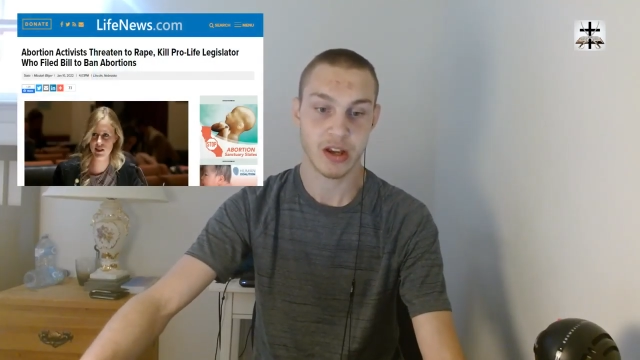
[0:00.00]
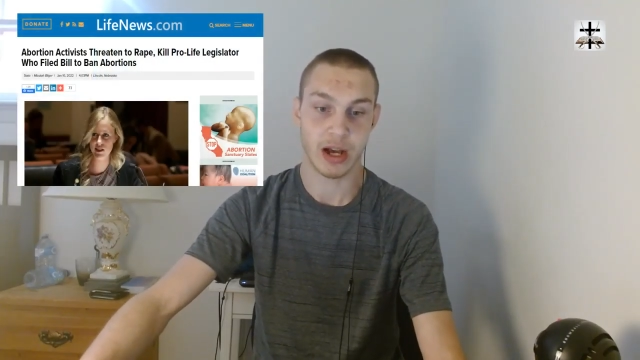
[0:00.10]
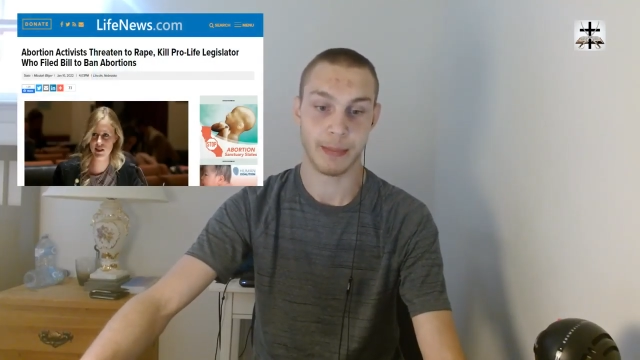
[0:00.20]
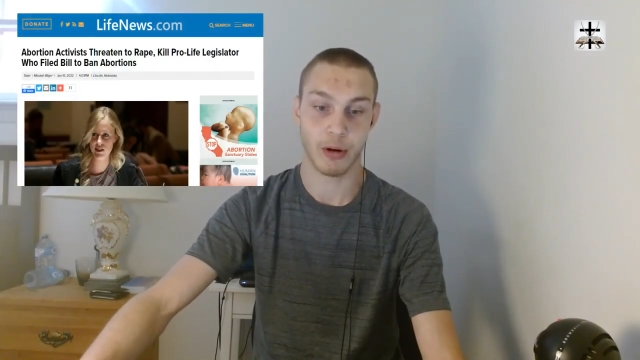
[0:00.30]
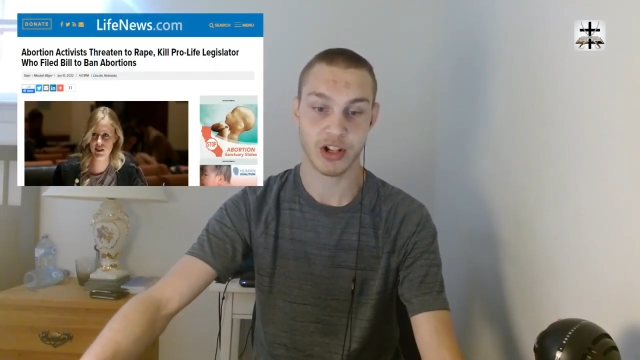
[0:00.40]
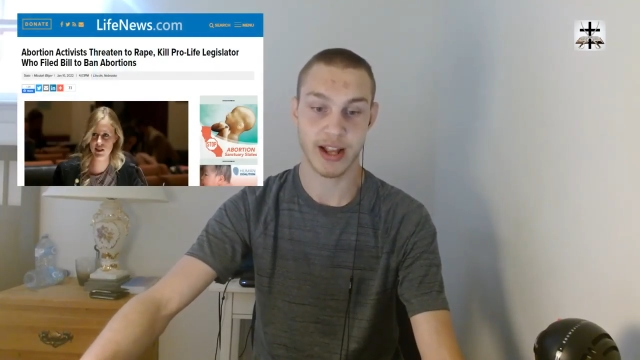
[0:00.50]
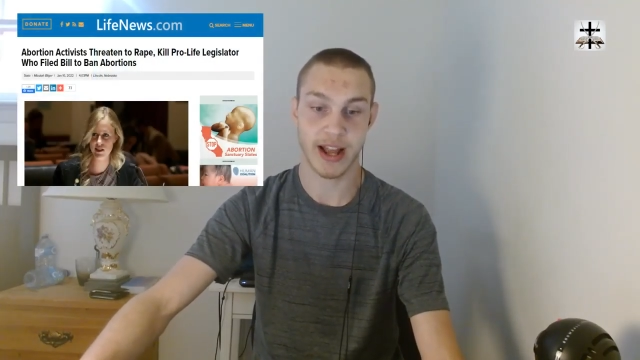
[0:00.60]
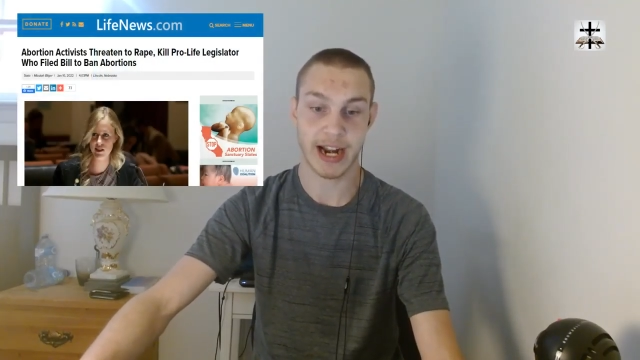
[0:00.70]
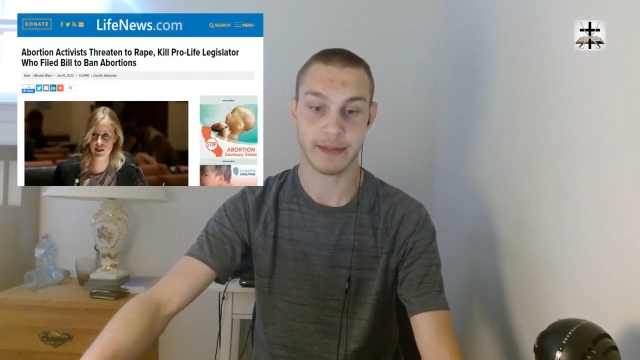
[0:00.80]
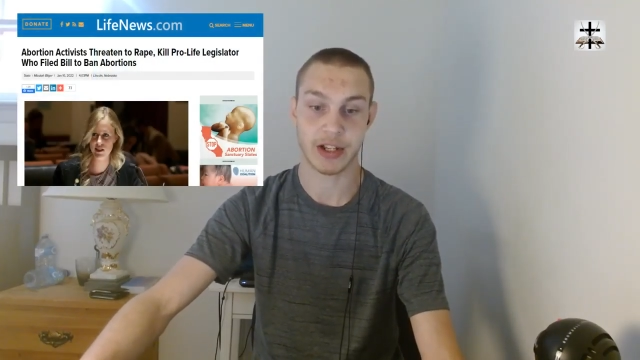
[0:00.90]
Abortion
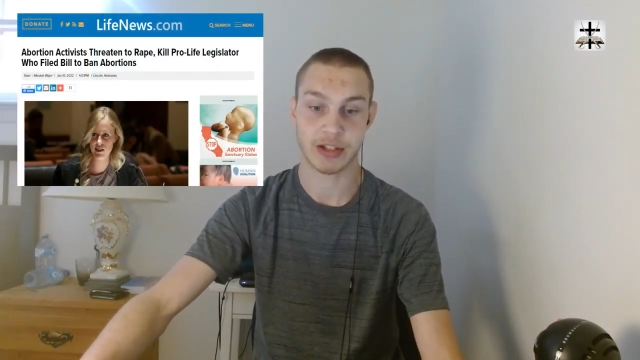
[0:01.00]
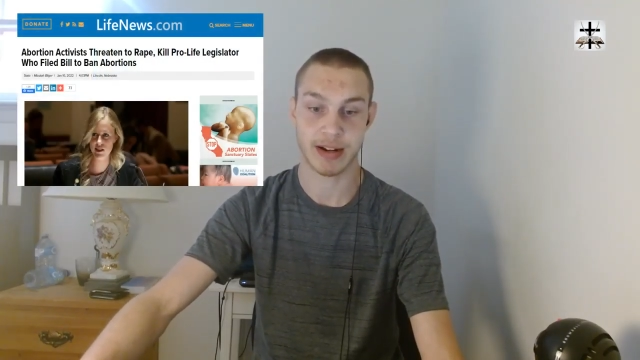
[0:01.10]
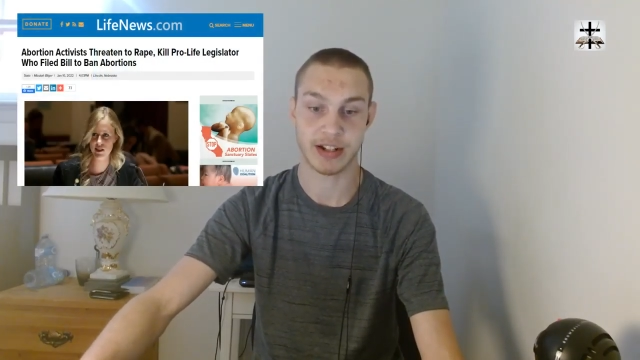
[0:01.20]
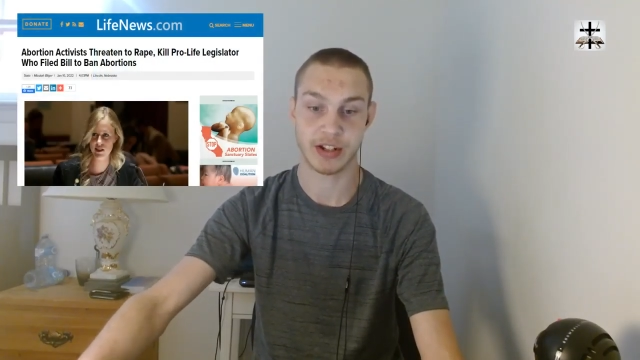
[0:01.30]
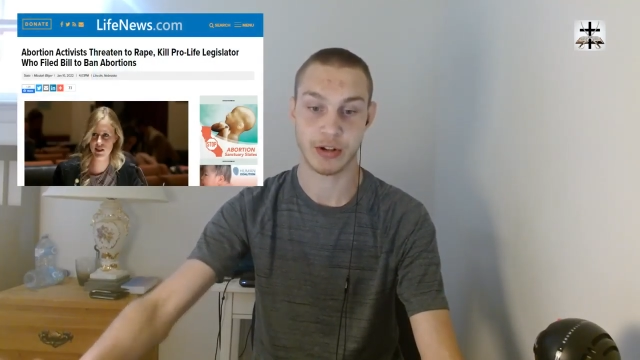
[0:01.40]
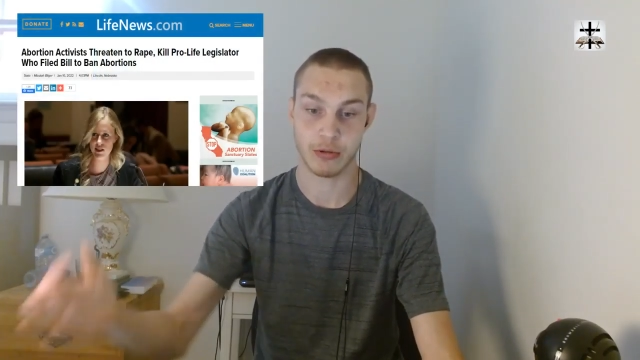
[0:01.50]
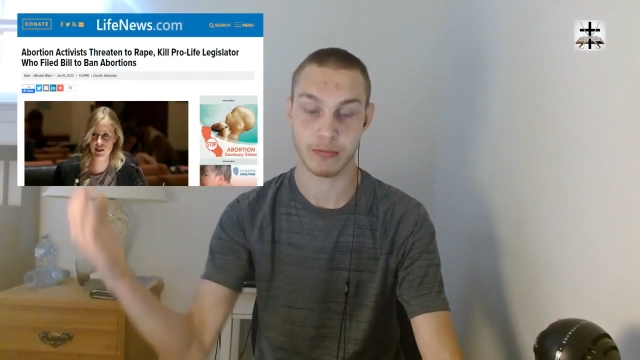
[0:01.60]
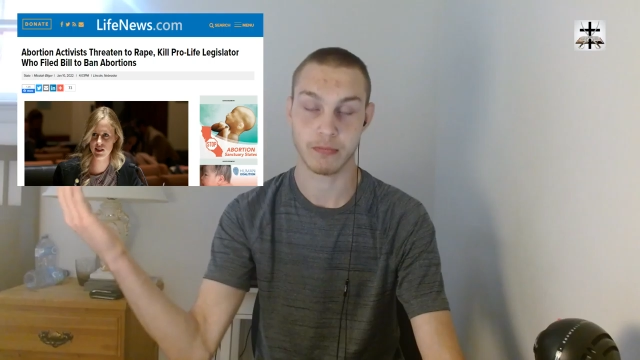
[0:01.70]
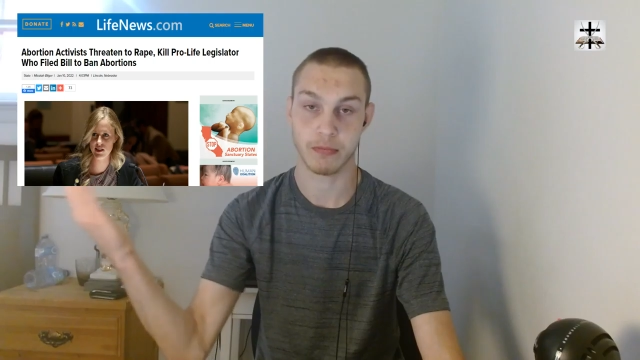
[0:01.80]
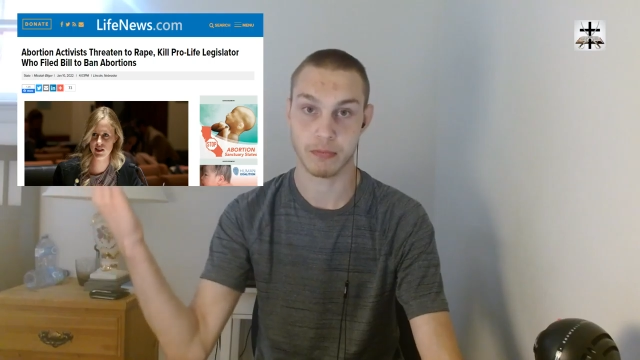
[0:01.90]
activists threatened to,
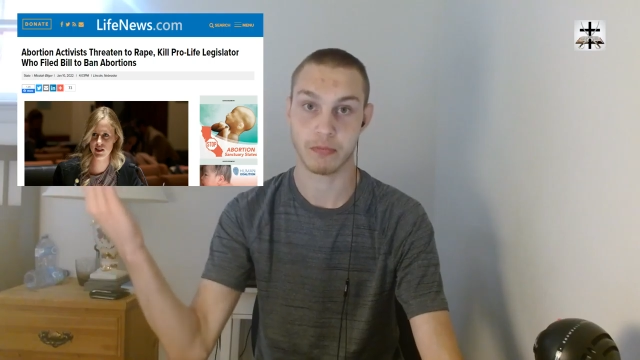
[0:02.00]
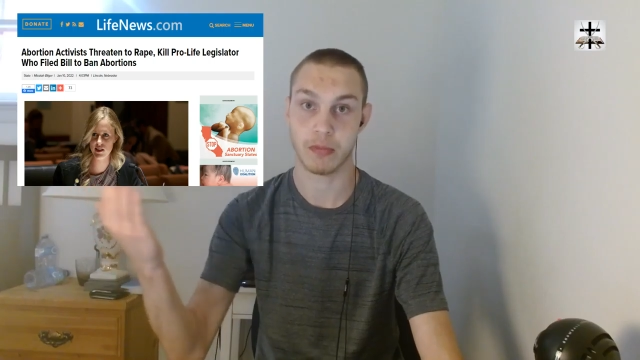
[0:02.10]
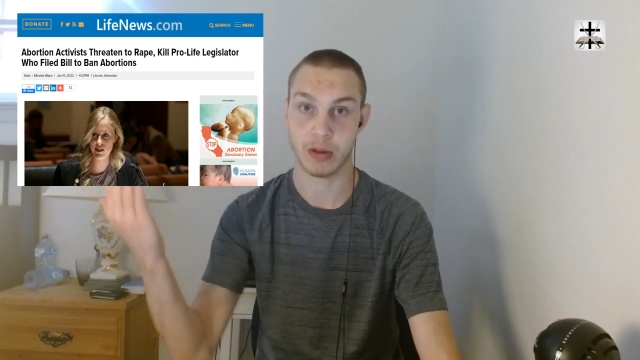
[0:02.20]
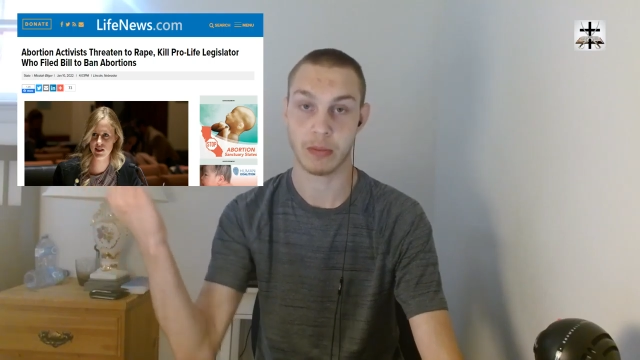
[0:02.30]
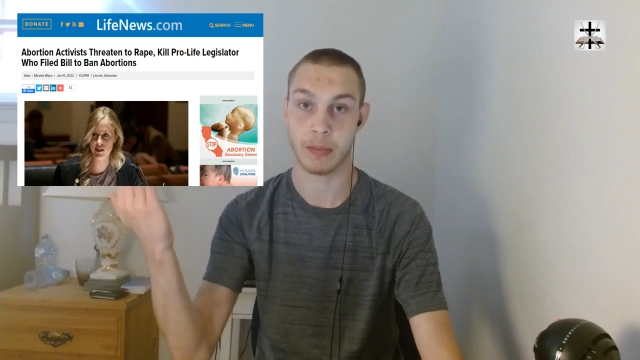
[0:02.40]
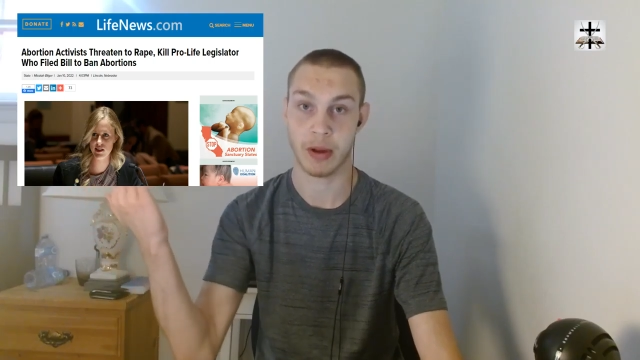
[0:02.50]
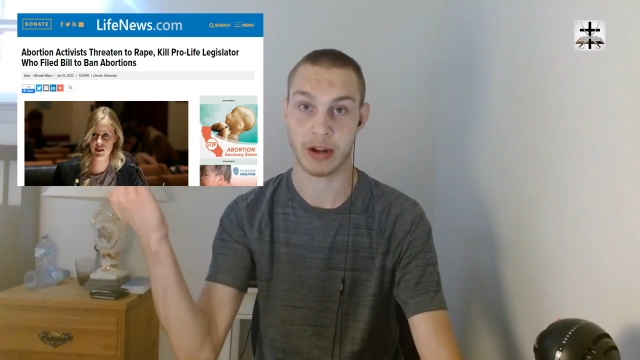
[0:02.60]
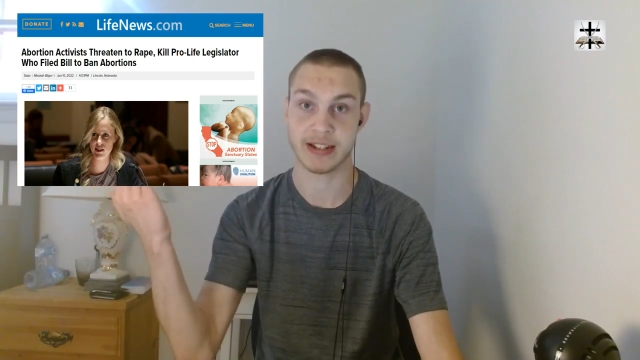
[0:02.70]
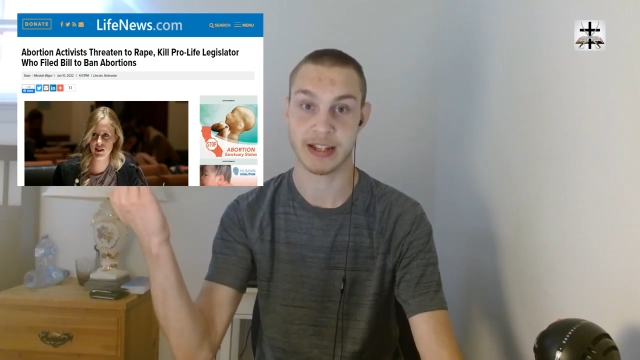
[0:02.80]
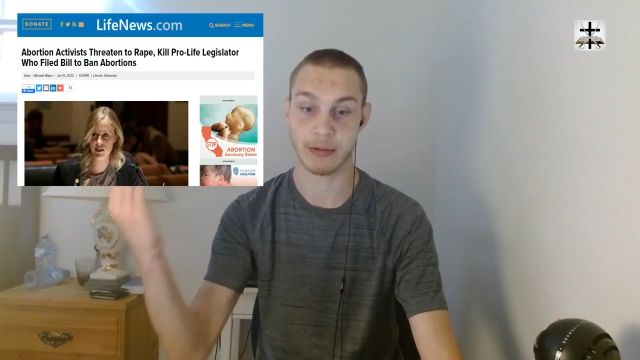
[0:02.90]
I'm not
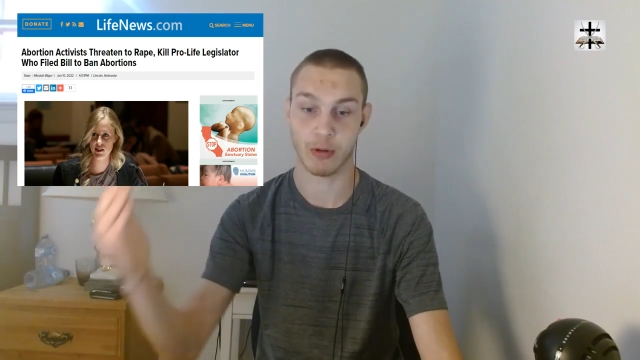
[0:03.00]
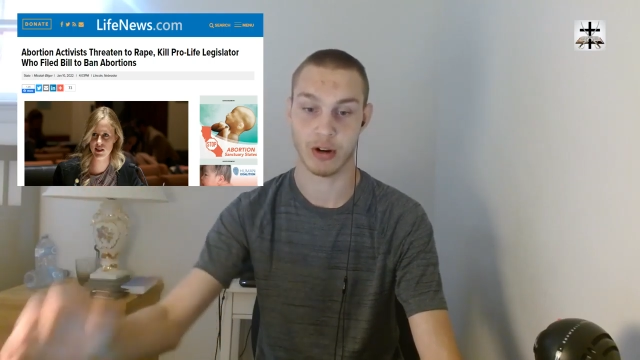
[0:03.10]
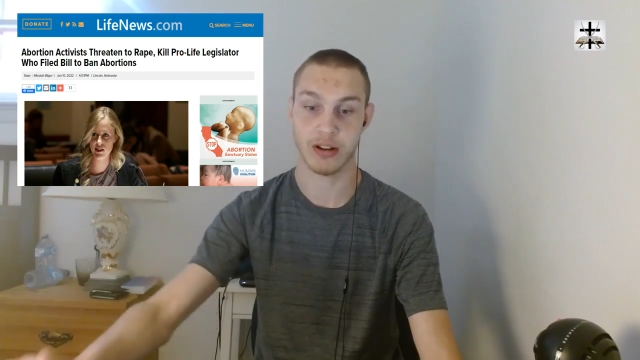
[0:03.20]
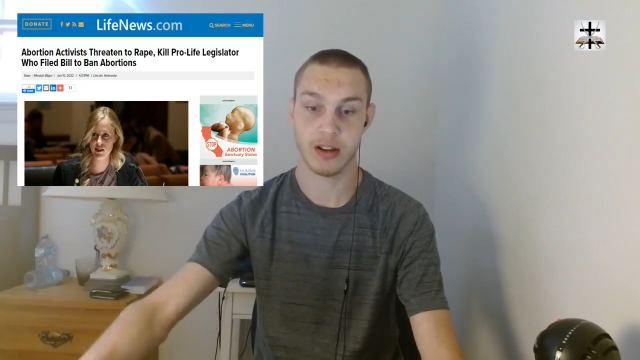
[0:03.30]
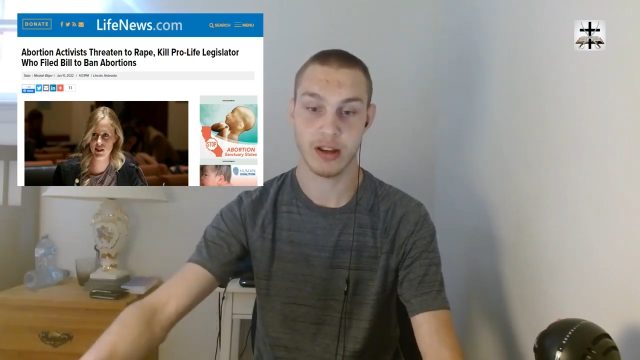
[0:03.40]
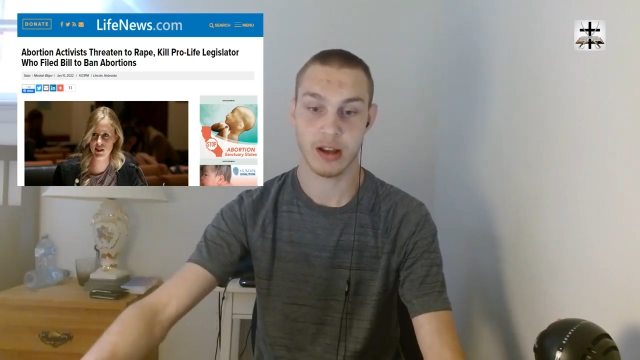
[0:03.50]
going to say the word